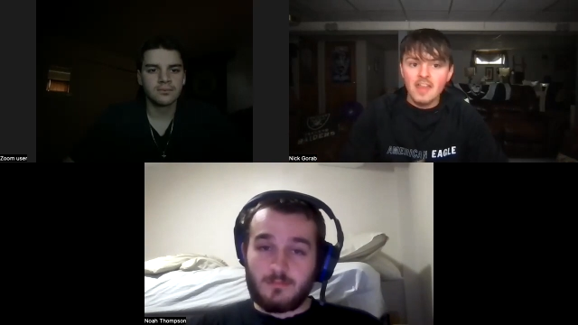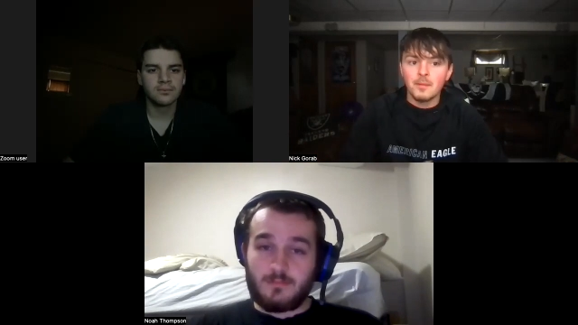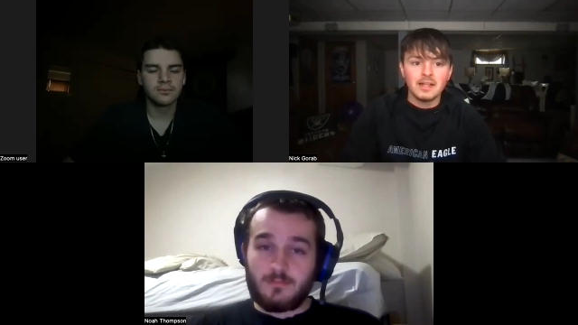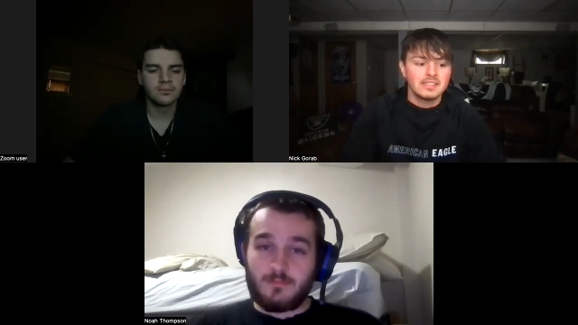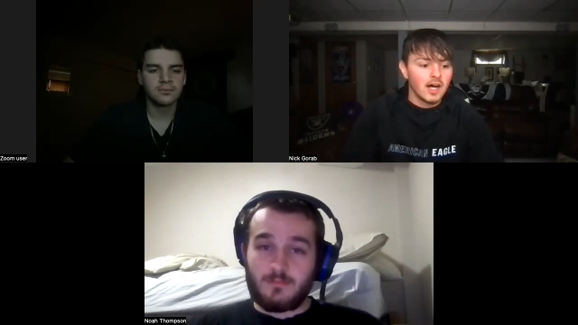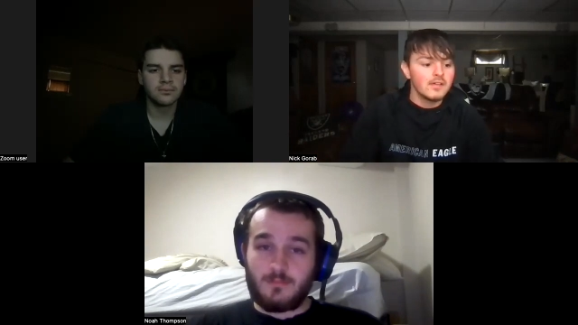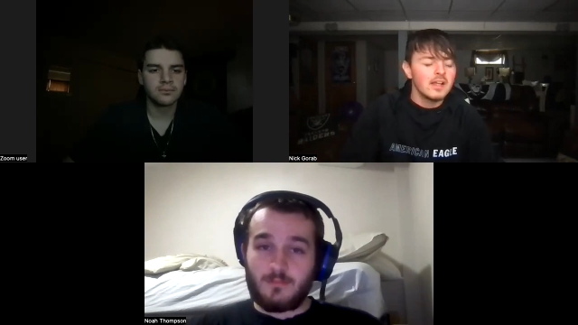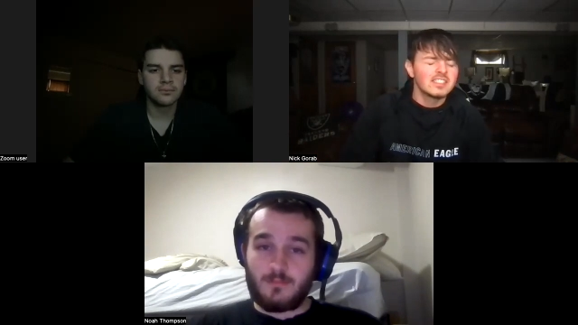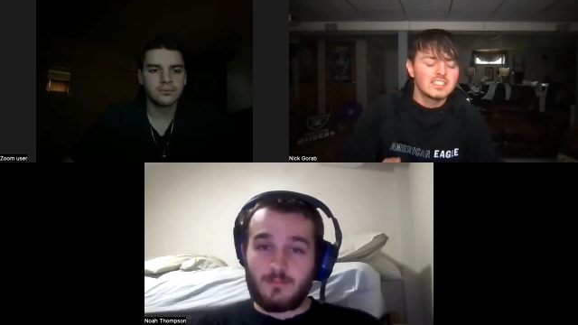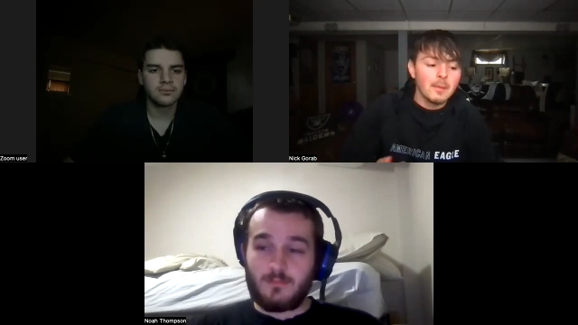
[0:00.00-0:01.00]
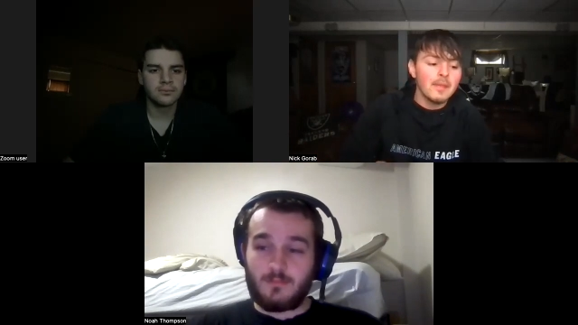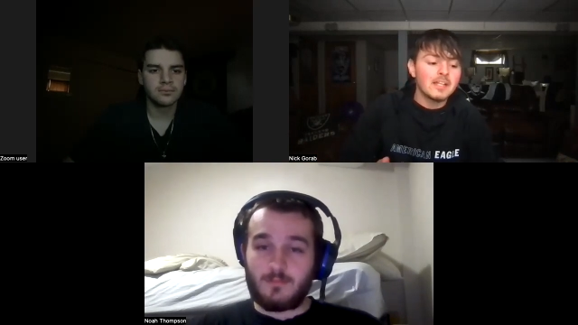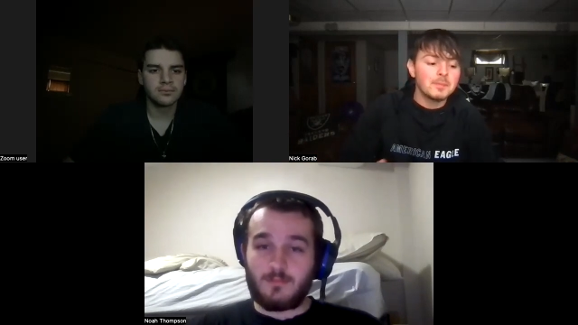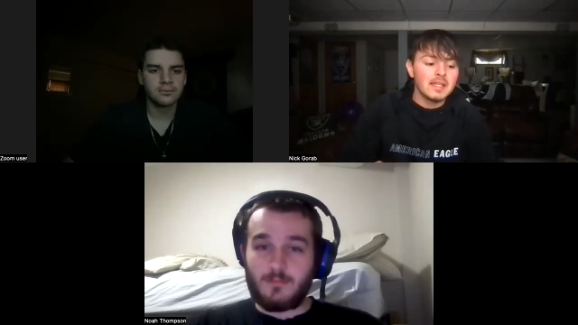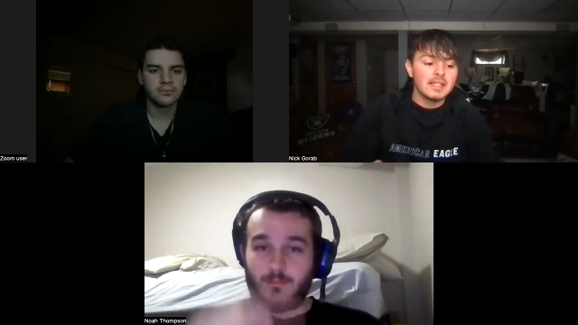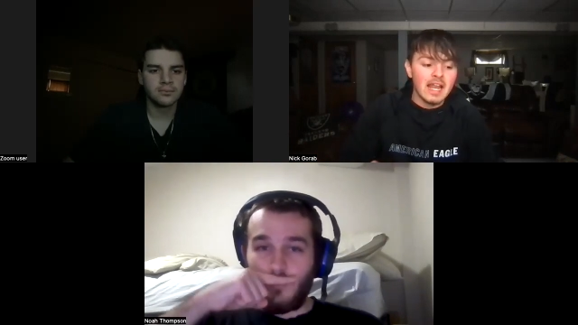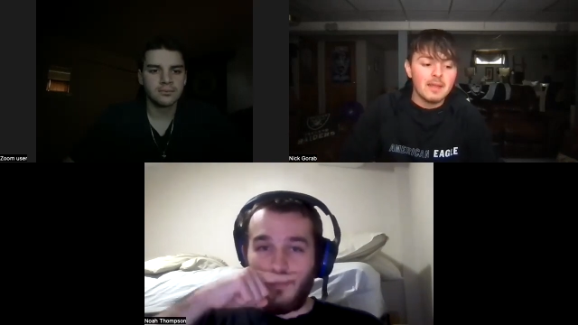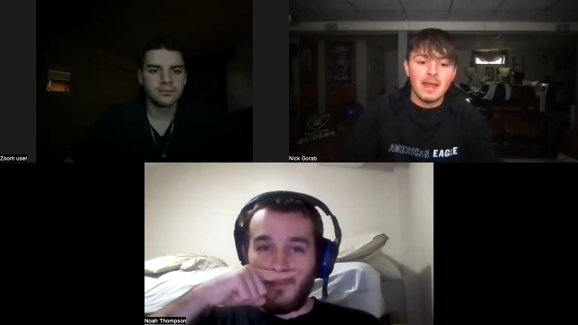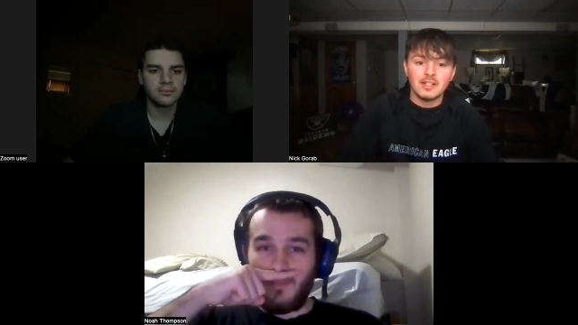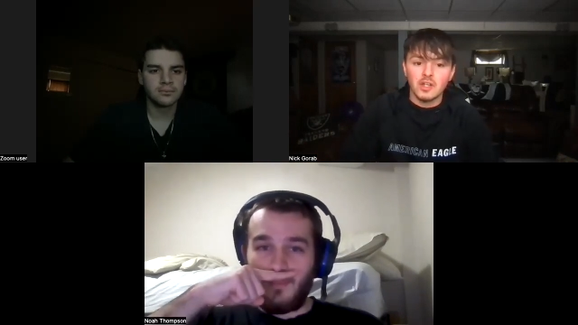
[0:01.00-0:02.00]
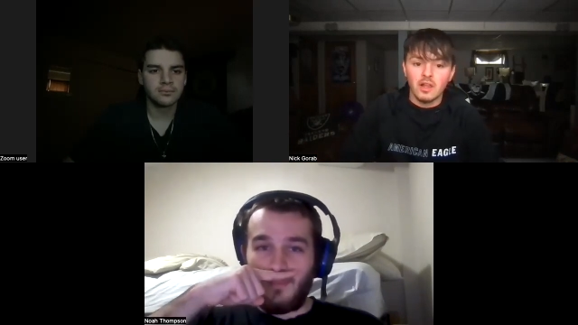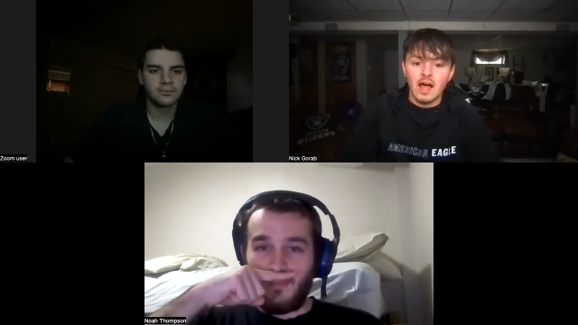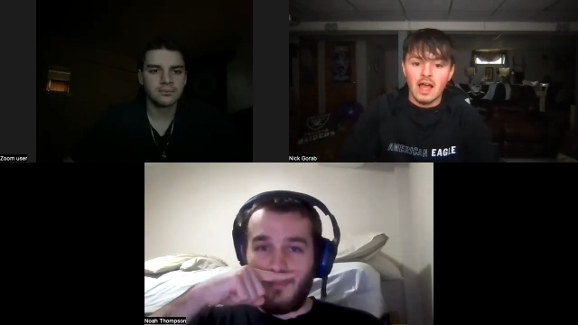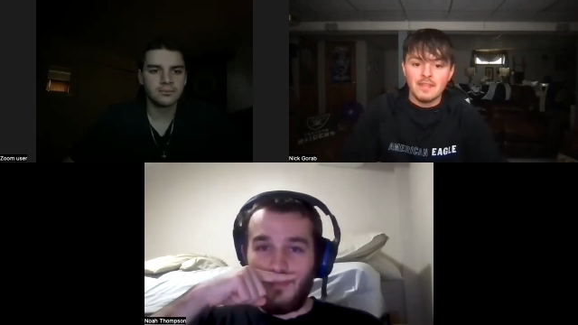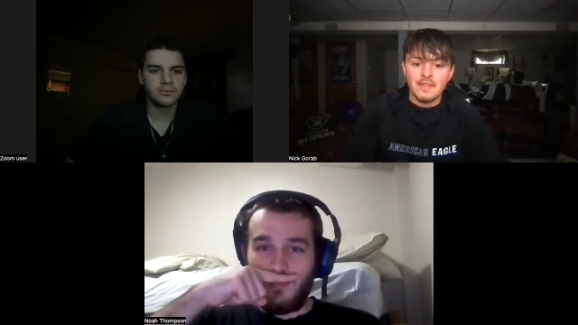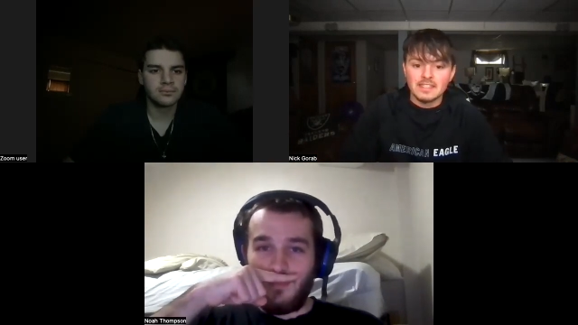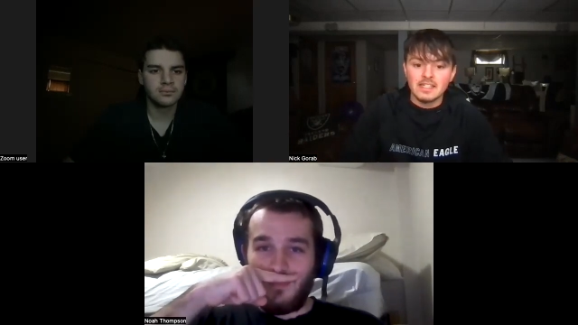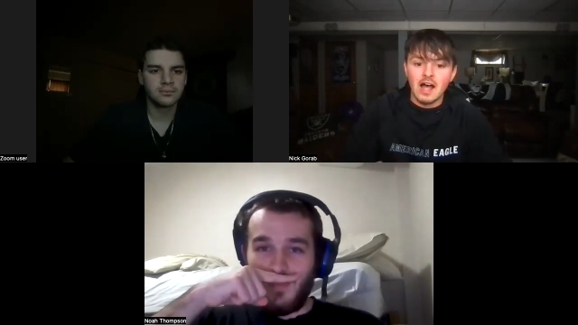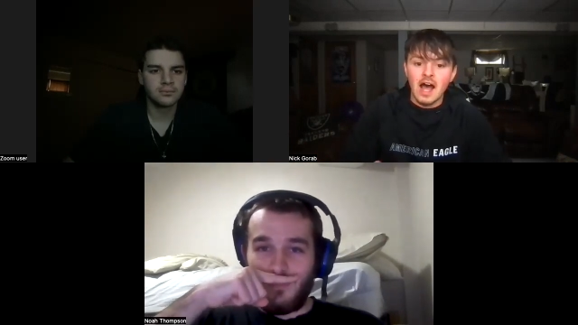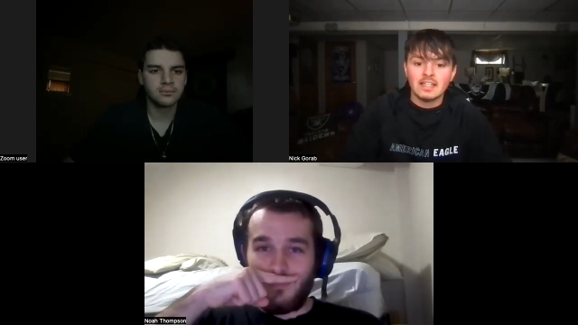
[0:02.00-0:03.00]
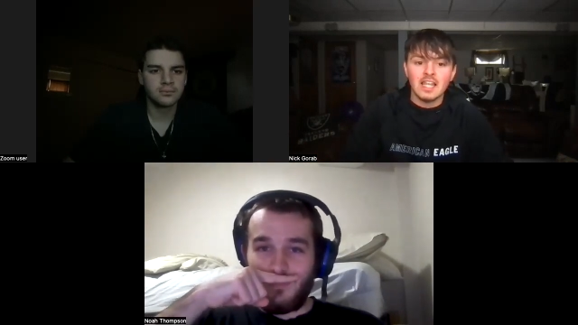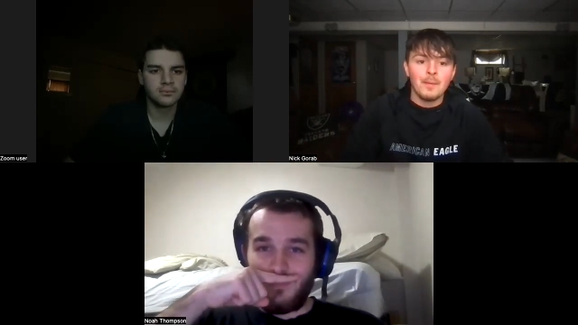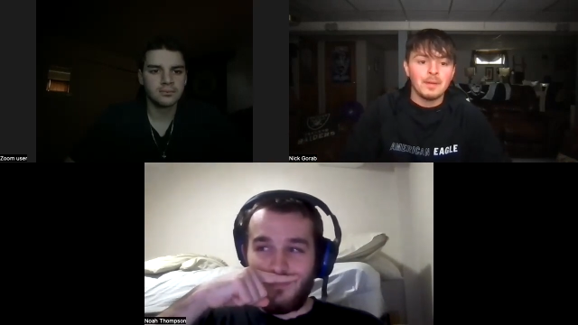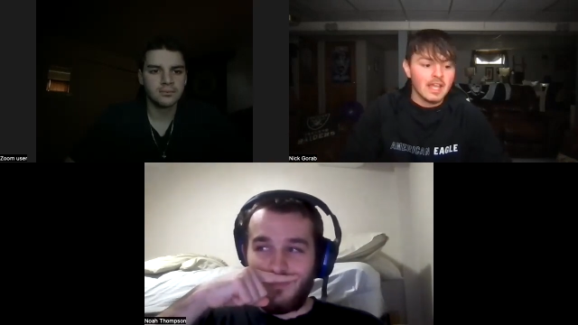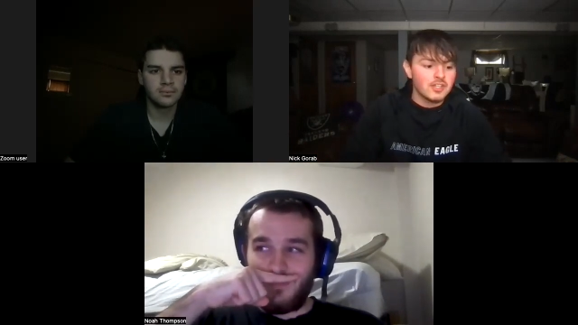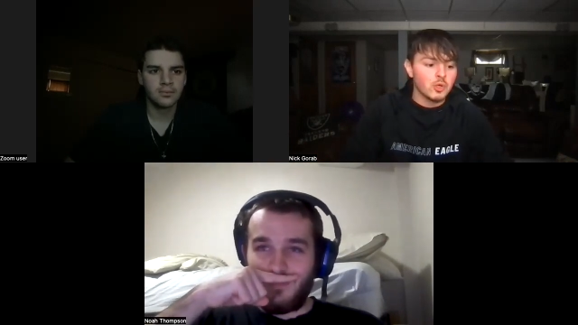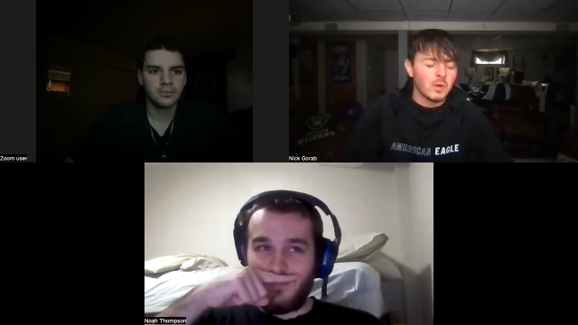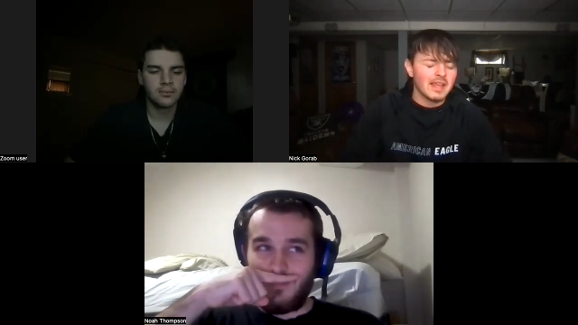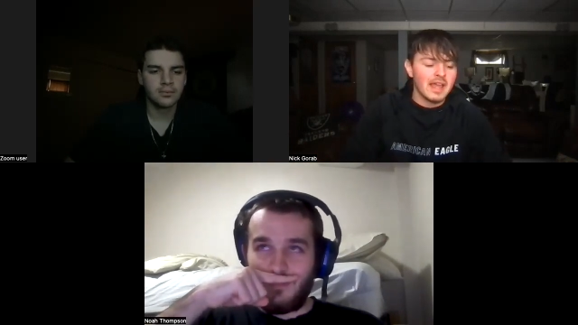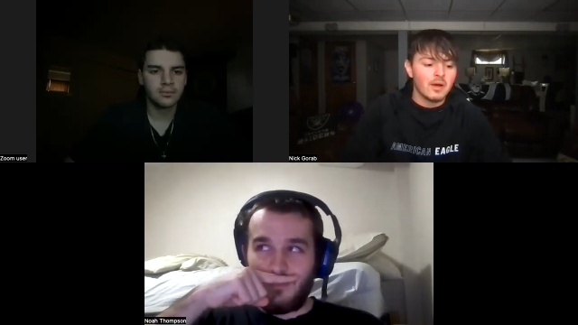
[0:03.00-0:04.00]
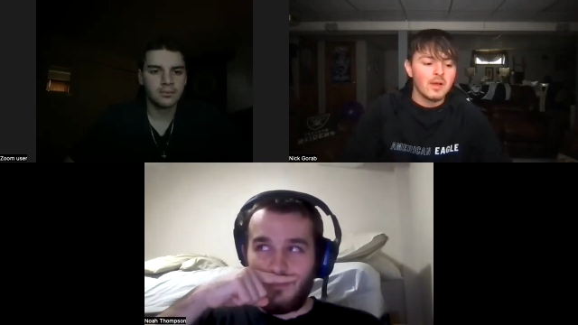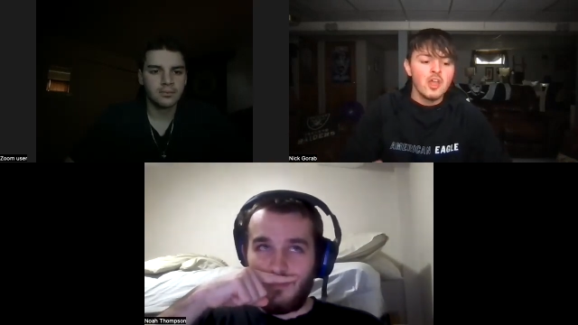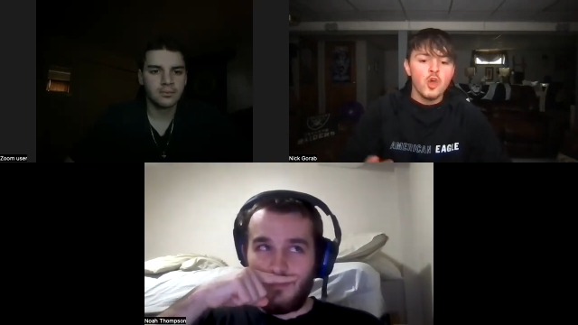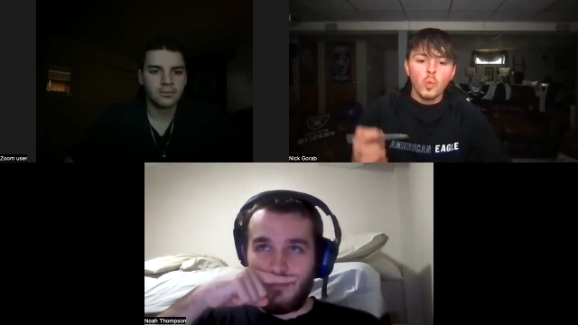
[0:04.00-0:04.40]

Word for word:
Speaker 1: and then myself. Something that's been getting mentioned a lot, and this is a hot topic issue right now.